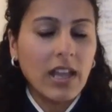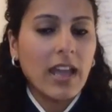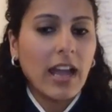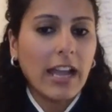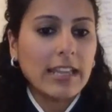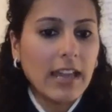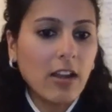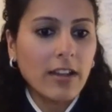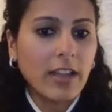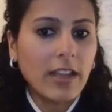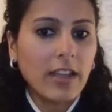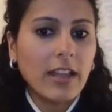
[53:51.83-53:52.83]
I get on
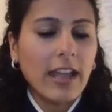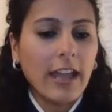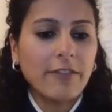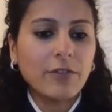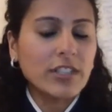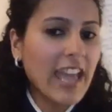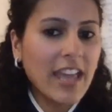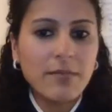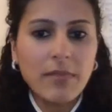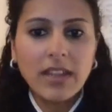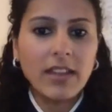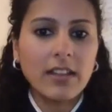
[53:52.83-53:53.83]
it, and for 10
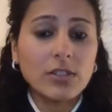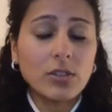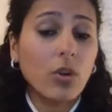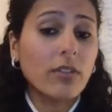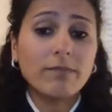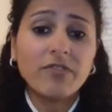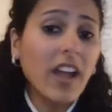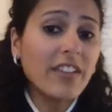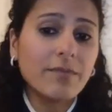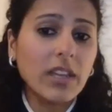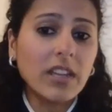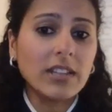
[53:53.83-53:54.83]
minutes or 5
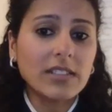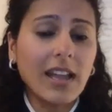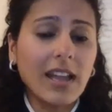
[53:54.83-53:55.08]
minutes,